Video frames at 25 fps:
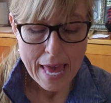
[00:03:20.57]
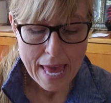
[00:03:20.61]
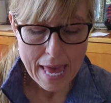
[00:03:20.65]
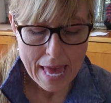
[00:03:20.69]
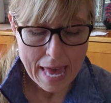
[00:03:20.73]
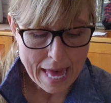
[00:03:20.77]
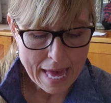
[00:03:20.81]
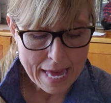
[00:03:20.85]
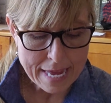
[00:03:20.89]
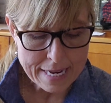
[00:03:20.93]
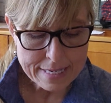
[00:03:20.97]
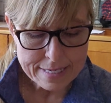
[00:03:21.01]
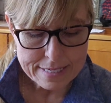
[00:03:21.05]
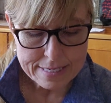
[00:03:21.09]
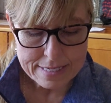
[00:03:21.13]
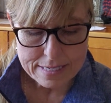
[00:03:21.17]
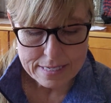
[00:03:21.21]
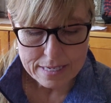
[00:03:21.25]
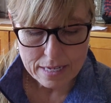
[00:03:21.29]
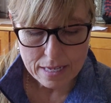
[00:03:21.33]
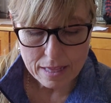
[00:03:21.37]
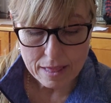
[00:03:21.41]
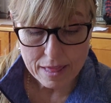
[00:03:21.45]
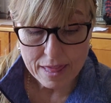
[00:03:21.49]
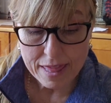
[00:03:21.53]

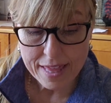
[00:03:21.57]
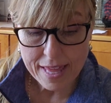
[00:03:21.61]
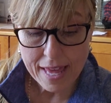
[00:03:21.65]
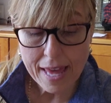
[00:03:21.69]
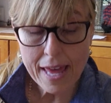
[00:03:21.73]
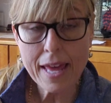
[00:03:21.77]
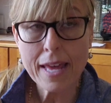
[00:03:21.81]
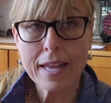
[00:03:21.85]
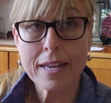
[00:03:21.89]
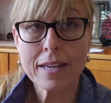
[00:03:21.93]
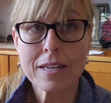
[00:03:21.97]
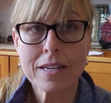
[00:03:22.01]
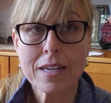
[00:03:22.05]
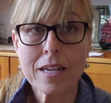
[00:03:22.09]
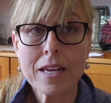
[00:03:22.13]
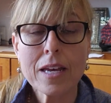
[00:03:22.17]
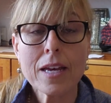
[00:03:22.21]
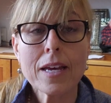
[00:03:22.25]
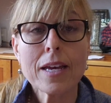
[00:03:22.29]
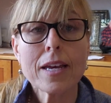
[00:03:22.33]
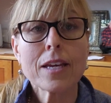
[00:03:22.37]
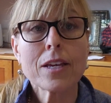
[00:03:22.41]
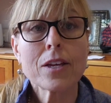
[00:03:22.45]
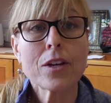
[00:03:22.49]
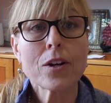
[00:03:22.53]
And then
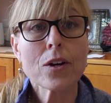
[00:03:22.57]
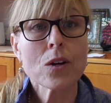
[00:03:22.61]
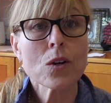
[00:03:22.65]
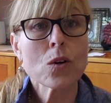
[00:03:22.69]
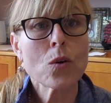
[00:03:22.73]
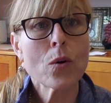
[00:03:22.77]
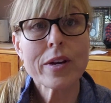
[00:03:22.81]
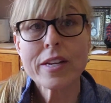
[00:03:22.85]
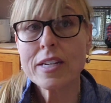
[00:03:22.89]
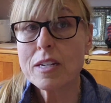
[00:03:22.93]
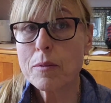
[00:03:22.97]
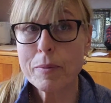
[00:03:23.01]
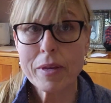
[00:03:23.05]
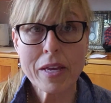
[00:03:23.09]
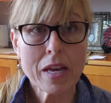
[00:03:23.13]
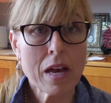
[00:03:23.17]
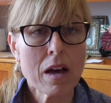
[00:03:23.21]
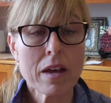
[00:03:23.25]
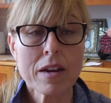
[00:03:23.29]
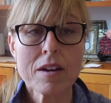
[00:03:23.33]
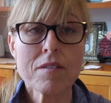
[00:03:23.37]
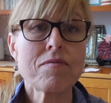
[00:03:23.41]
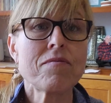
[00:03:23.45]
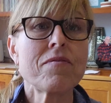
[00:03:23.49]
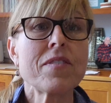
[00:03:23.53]
you're going to be
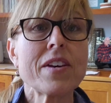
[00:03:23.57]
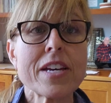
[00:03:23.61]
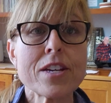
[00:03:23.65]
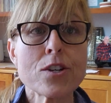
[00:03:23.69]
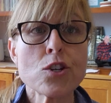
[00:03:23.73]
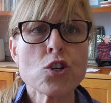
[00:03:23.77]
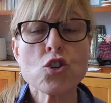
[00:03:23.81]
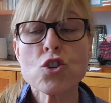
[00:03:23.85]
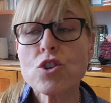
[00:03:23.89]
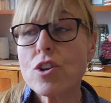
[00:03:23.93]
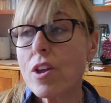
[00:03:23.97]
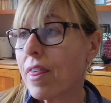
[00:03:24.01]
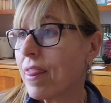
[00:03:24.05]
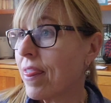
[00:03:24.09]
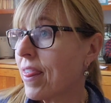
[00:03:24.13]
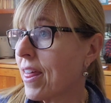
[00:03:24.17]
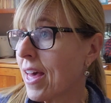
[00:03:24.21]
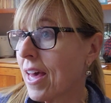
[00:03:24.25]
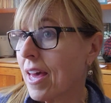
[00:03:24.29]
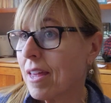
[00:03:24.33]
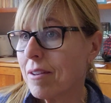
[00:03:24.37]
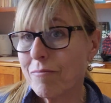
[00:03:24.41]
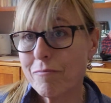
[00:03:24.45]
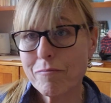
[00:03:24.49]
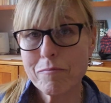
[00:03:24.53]
on a fish
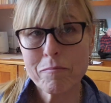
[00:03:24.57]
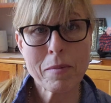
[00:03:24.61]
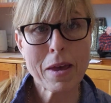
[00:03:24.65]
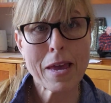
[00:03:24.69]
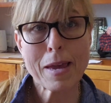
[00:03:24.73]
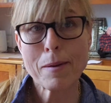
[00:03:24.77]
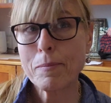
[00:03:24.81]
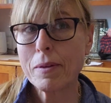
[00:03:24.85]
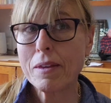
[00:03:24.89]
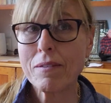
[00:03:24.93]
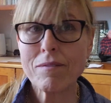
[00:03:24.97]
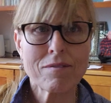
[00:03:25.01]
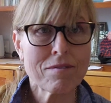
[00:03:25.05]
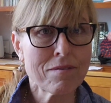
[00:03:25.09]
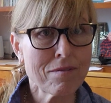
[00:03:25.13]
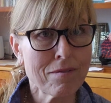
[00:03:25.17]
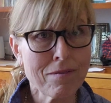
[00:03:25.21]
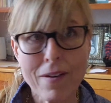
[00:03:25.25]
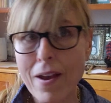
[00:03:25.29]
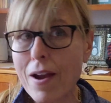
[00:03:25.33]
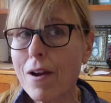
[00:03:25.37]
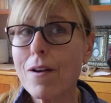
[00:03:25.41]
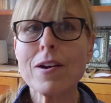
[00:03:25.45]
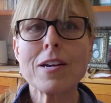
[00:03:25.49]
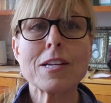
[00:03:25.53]
that may be
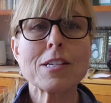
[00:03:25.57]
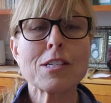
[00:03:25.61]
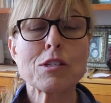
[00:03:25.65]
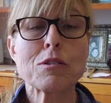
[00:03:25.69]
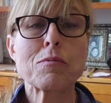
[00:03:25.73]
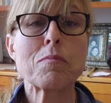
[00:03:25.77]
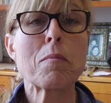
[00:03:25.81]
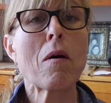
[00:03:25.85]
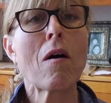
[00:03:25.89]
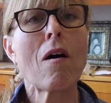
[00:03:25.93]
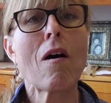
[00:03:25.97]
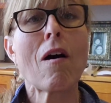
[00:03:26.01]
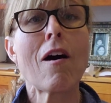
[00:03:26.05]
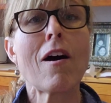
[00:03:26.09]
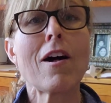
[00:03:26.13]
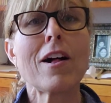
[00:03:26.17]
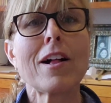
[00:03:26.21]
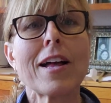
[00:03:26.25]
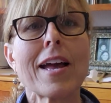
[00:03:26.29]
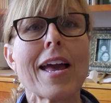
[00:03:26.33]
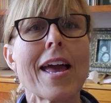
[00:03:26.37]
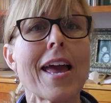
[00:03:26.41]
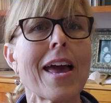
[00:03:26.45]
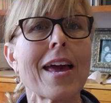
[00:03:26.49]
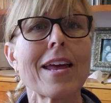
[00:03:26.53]
very
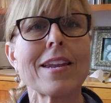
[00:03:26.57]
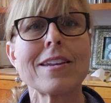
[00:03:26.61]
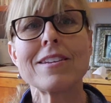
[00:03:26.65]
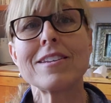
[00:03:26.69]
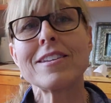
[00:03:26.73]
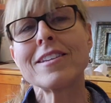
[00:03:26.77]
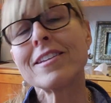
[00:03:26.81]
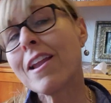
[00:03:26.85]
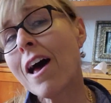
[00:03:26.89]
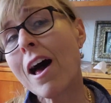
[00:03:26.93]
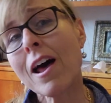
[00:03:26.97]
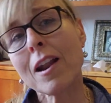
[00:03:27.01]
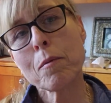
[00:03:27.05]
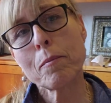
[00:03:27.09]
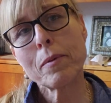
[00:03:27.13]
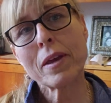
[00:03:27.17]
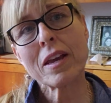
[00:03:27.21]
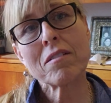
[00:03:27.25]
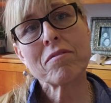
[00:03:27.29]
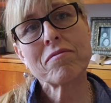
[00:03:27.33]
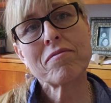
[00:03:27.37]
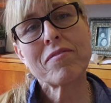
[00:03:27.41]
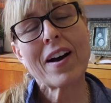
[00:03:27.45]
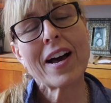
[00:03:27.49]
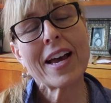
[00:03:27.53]
small and not a
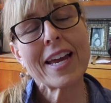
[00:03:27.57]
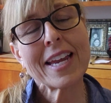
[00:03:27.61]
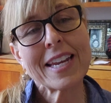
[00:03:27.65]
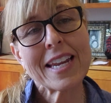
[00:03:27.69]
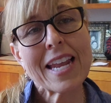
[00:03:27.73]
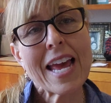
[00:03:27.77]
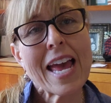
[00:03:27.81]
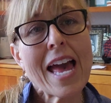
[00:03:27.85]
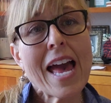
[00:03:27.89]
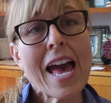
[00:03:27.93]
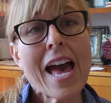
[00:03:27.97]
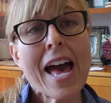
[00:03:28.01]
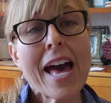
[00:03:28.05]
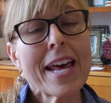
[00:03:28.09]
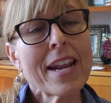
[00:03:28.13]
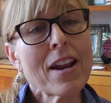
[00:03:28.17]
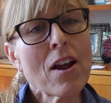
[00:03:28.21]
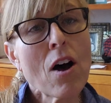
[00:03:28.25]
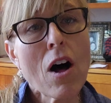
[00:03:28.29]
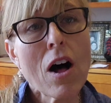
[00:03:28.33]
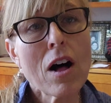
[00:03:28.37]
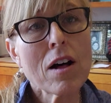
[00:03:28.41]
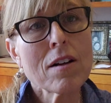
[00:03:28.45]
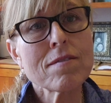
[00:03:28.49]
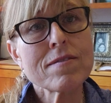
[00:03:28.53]
big fight, and
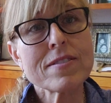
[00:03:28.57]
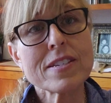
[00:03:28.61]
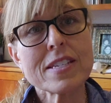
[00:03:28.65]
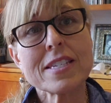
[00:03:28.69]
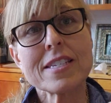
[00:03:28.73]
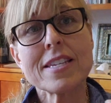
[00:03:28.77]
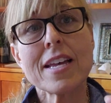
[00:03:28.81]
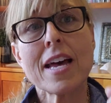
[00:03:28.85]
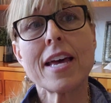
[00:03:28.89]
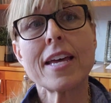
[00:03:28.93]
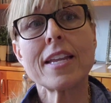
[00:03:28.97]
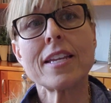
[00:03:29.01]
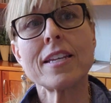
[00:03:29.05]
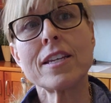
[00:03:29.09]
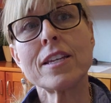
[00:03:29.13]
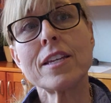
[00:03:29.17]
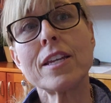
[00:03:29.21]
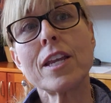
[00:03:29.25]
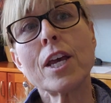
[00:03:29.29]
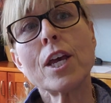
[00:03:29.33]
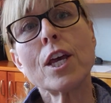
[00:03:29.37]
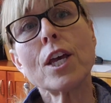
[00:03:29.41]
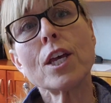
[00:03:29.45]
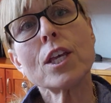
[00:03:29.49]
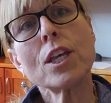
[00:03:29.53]
all of a sudden
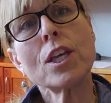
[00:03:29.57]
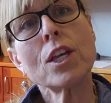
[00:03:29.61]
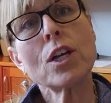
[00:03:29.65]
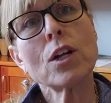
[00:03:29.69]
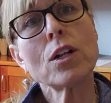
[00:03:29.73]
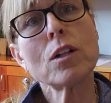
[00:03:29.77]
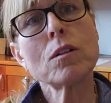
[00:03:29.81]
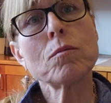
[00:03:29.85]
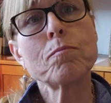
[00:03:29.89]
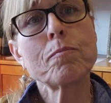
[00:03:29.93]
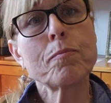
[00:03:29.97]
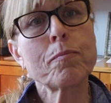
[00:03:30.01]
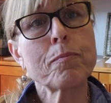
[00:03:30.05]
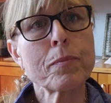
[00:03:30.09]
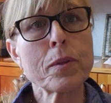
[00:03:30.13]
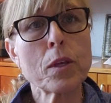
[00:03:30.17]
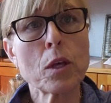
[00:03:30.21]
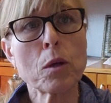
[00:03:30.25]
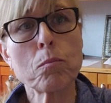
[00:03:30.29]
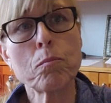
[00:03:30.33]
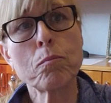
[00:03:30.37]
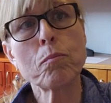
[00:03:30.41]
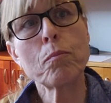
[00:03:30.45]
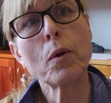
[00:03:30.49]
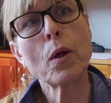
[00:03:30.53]
you'll
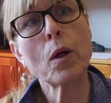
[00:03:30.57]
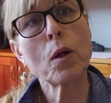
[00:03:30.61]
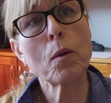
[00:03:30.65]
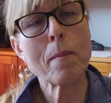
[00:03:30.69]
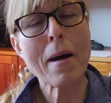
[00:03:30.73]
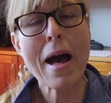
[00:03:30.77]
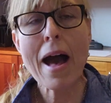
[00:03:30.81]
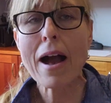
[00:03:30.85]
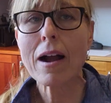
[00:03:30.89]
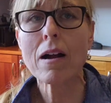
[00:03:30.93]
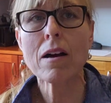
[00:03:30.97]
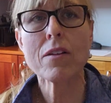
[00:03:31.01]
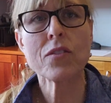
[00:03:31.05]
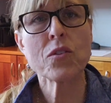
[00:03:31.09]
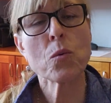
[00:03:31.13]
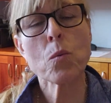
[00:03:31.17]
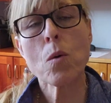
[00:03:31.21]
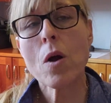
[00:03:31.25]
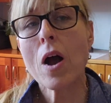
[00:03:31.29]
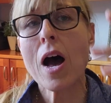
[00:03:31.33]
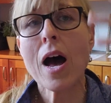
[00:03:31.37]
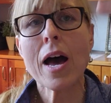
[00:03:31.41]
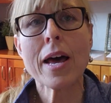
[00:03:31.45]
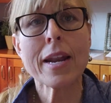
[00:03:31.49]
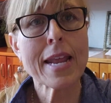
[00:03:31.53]
pull back on the
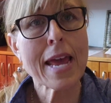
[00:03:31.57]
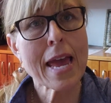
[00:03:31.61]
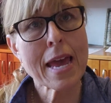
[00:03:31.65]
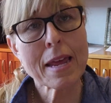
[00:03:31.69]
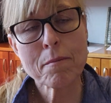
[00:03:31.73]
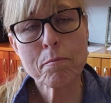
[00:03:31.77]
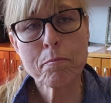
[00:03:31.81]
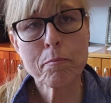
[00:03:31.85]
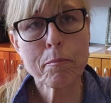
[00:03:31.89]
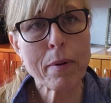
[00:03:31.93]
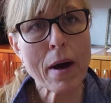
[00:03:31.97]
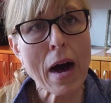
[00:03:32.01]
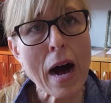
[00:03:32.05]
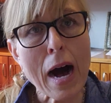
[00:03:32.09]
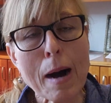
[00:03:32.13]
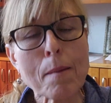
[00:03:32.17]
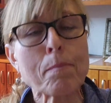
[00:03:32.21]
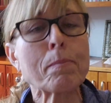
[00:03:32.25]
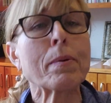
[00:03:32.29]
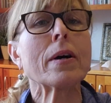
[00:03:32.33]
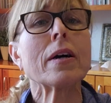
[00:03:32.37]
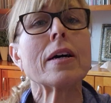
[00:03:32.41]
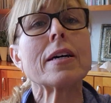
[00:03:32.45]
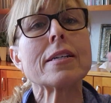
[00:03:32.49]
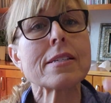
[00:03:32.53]
rod and
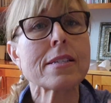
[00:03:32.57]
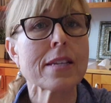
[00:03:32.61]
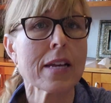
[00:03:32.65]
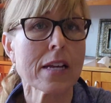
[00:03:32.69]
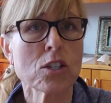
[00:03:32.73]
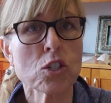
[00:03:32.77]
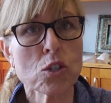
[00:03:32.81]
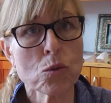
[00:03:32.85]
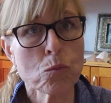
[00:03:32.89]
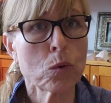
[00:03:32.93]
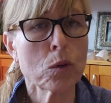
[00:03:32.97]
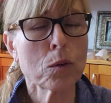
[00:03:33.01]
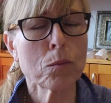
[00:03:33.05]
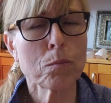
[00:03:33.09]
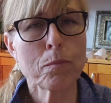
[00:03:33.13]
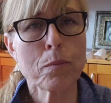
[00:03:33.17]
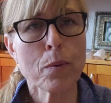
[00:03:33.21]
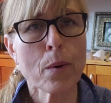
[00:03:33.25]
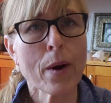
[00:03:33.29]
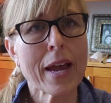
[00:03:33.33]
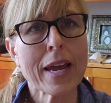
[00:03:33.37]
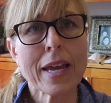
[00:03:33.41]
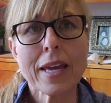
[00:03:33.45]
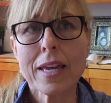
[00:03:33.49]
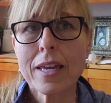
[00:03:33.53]
pop, a section will
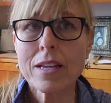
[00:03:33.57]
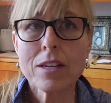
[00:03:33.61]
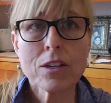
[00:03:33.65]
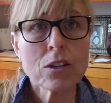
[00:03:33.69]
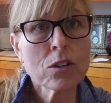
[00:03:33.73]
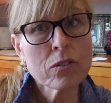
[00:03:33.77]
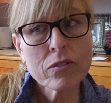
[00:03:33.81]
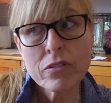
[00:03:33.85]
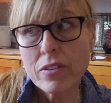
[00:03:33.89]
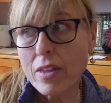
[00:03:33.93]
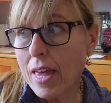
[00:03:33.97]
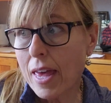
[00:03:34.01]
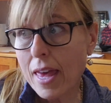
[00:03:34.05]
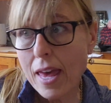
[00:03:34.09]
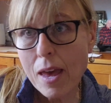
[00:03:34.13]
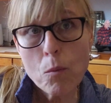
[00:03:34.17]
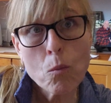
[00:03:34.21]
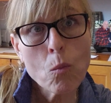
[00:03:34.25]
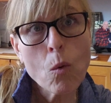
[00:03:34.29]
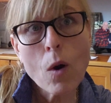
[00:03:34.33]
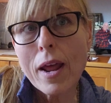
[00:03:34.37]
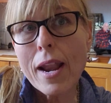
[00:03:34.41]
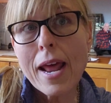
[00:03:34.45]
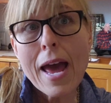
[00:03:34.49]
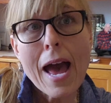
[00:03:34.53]
break, and you'll say, hey,
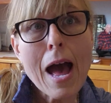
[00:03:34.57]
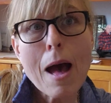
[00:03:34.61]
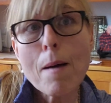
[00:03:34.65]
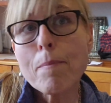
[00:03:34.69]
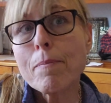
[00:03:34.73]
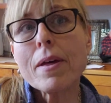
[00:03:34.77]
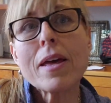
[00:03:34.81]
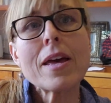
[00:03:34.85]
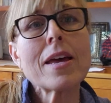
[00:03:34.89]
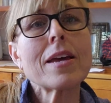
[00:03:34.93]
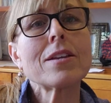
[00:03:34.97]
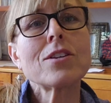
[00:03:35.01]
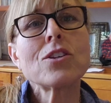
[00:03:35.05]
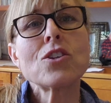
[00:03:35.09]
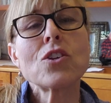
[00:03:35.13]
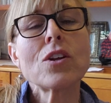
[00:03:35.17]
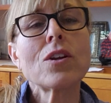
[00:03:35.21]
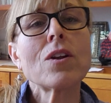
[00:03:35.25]
what happened?